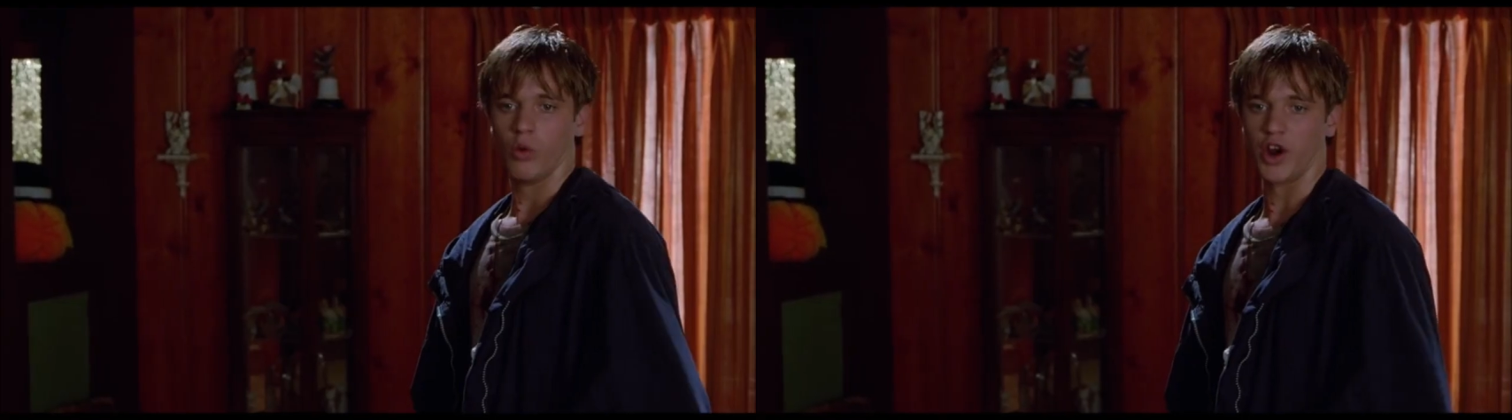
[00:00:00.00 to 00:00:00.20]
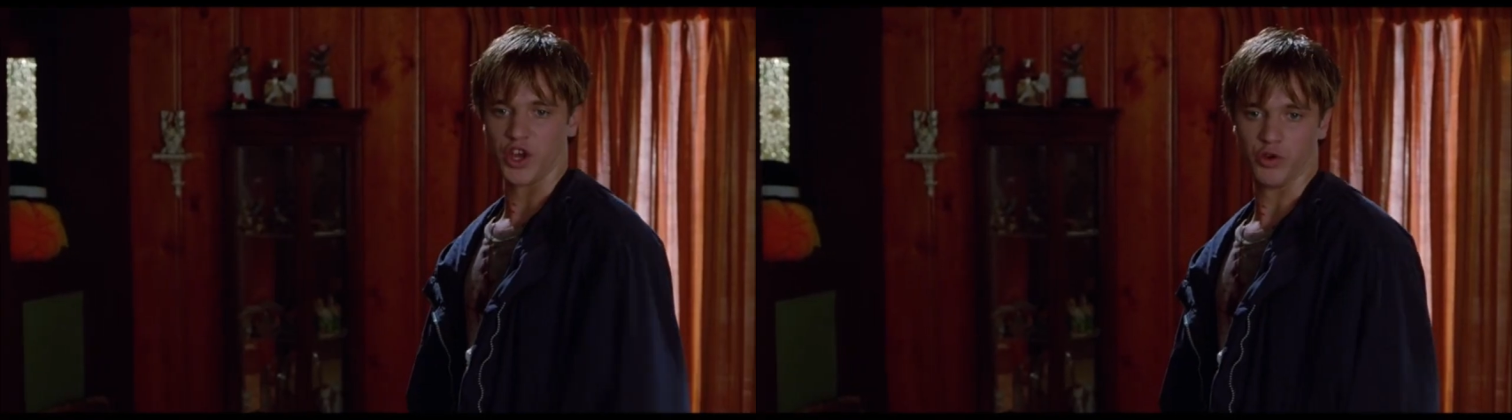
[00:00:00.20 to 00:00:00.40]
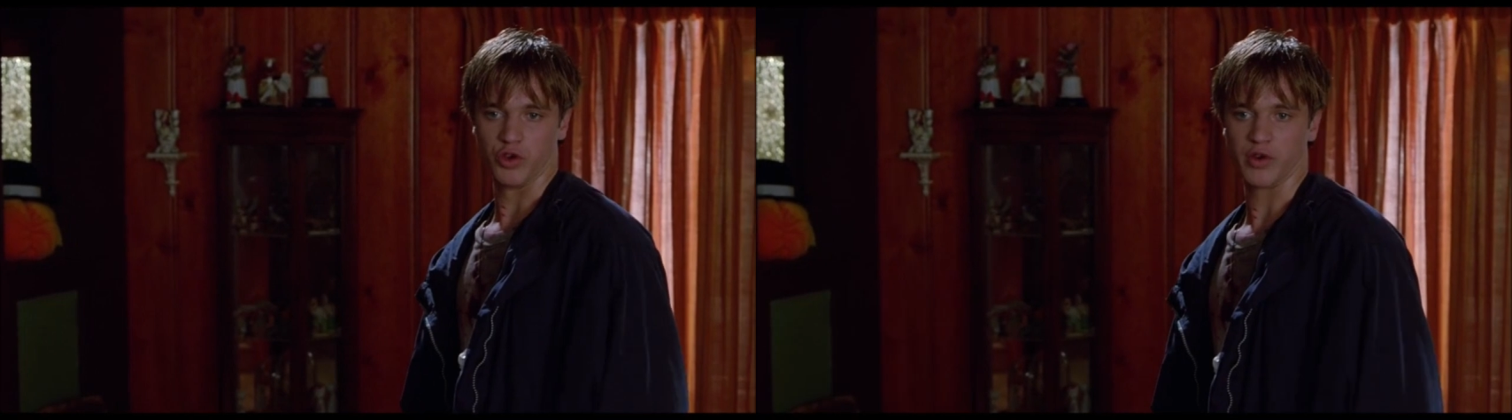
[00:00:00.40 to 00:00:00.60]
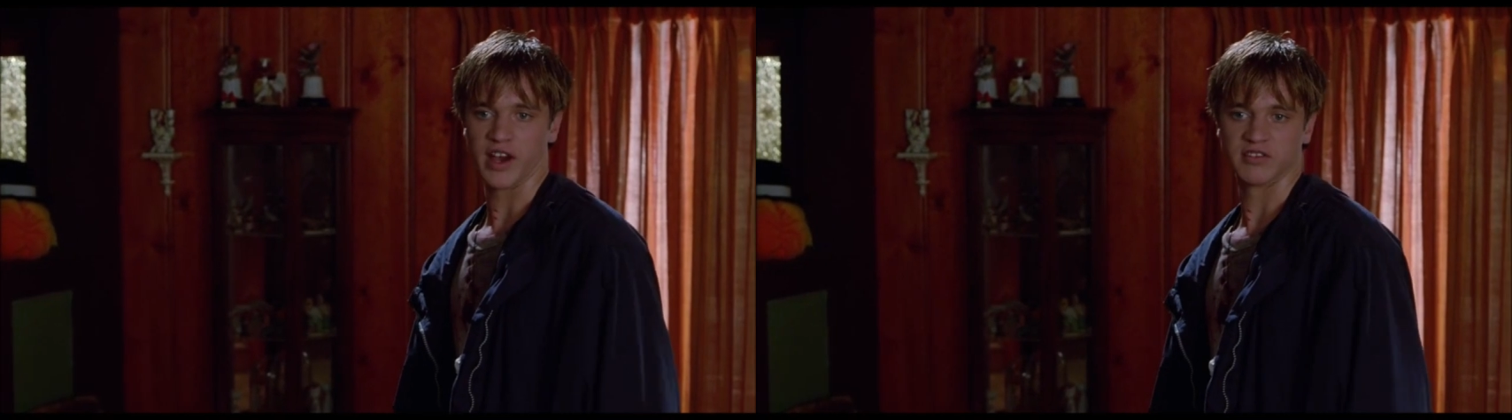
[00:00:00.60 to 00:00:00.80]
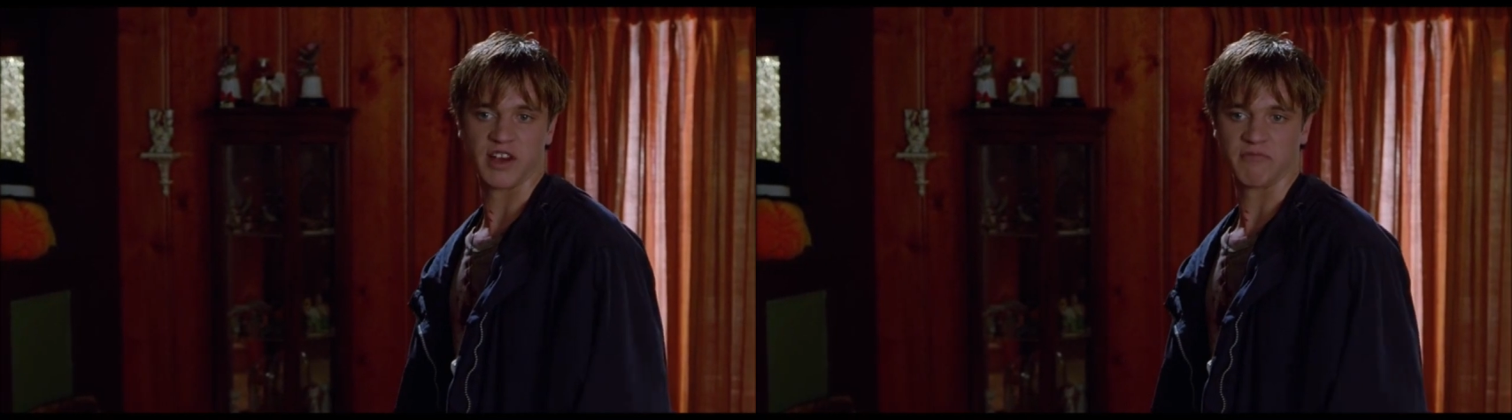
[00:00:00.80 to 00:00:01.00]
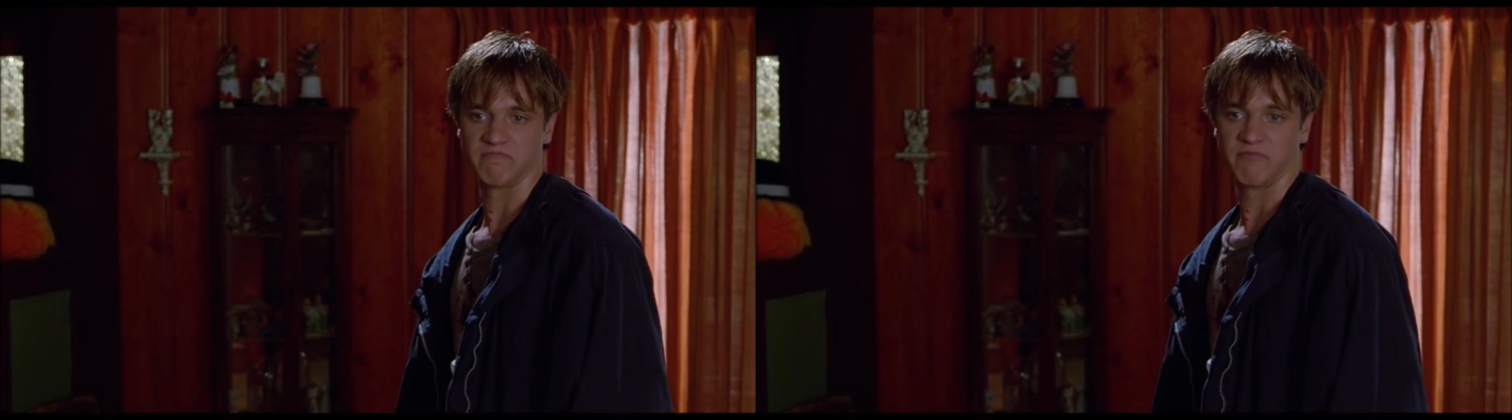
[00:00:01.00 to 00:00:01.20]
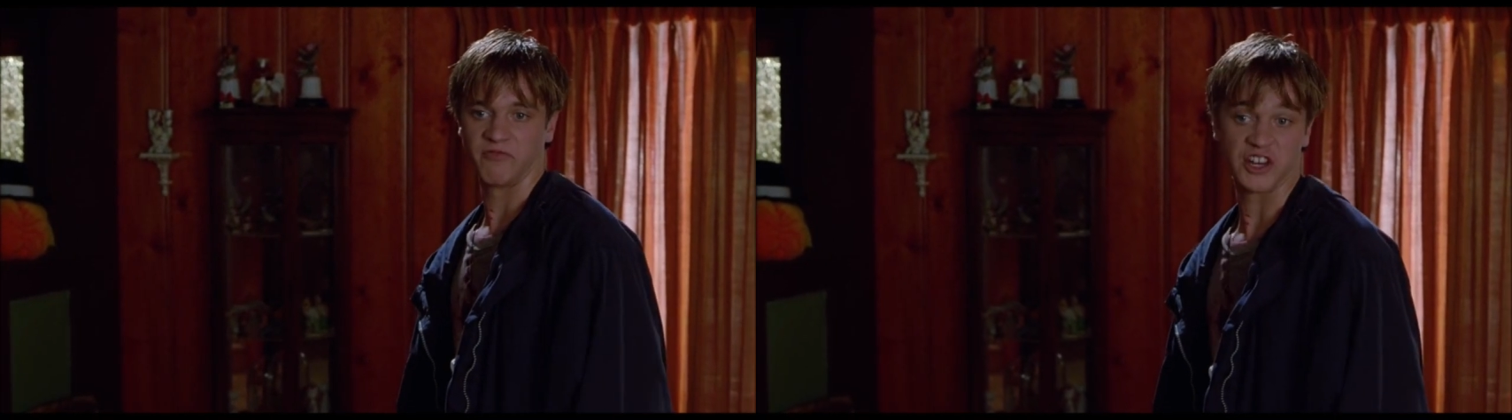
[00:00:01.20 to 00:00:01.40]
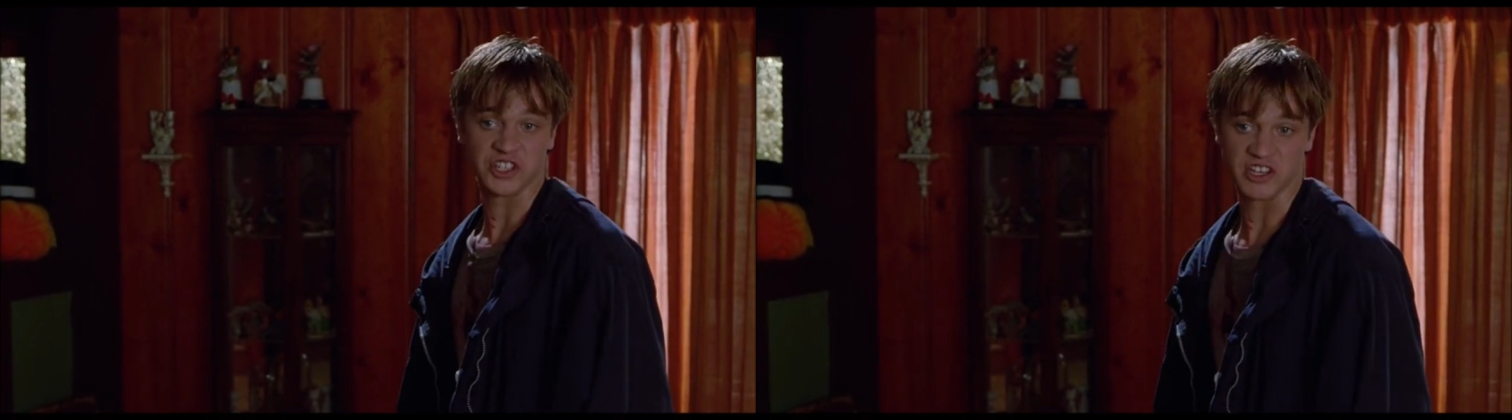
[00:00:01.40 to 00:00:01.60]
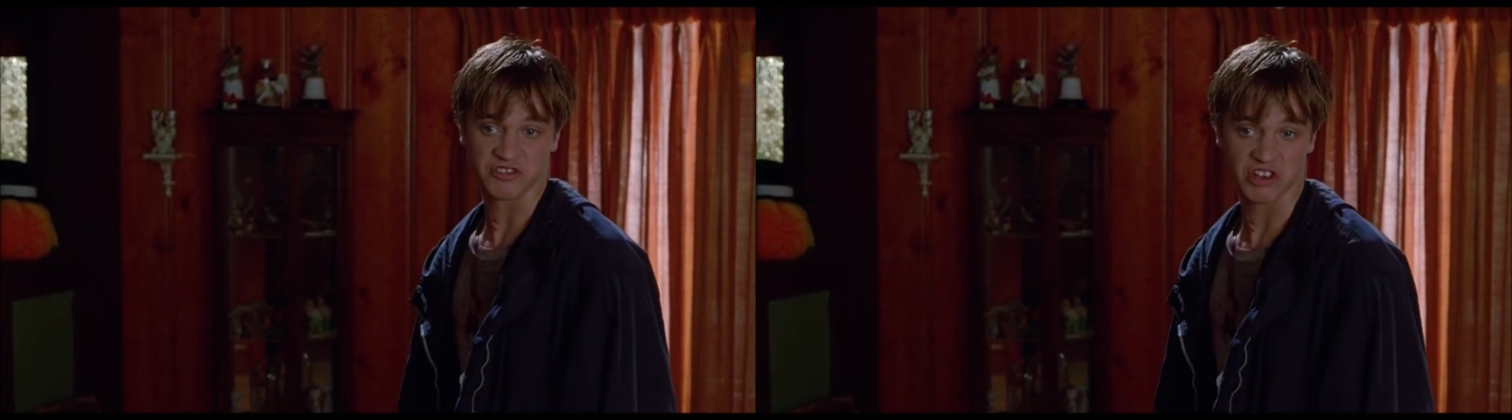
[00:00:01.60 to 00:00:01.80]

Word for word: What are you, you guys like flesh-eating